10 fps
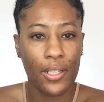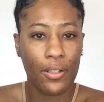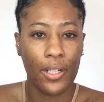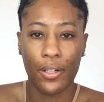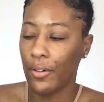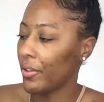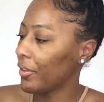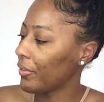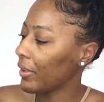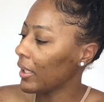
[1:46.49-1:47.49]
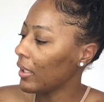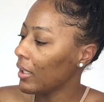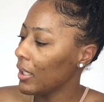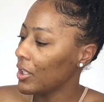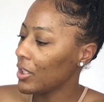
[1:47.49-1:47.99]
Here are the 3.
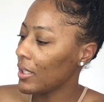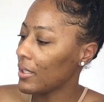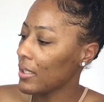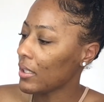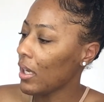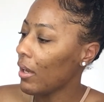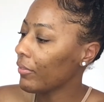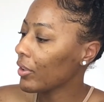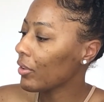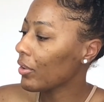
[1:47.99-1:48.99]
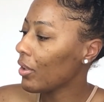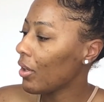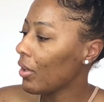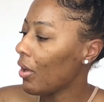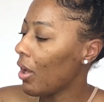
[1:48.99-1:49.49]
She has this
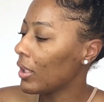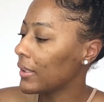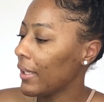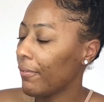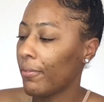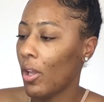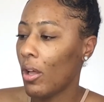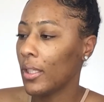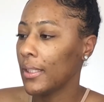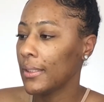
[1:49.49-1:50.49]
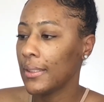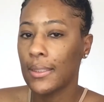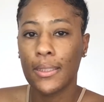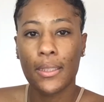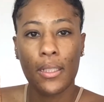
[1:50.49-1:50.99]
CoverGirl All Day
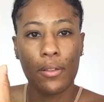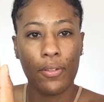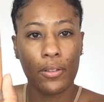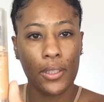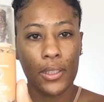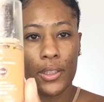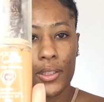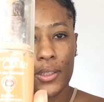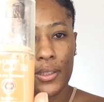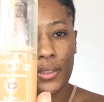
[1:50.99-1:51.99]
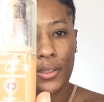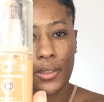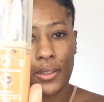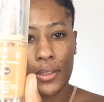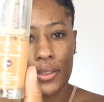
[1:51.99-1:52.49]
Flawless foundation.
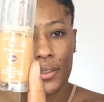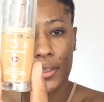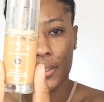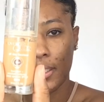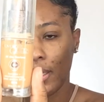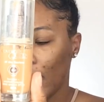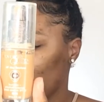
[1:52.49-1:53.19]
Can you see that?